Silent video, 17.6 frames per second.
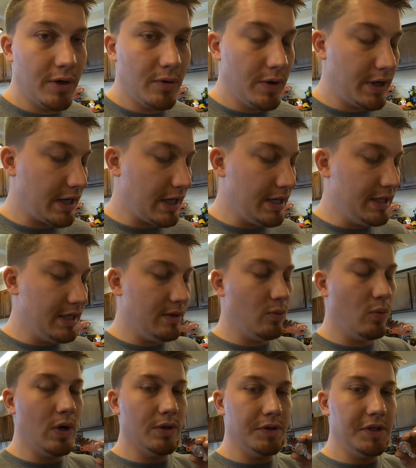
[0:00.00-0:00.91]
quick and
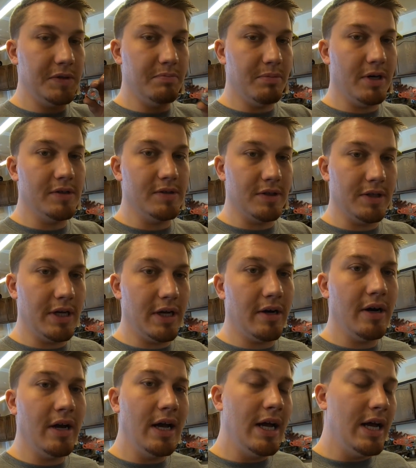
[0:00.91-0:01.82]
then weld these bungs in
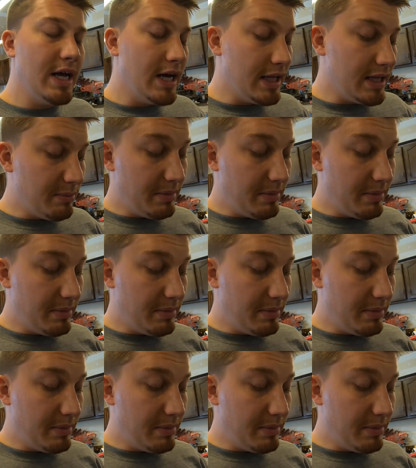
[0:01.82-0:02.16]
there and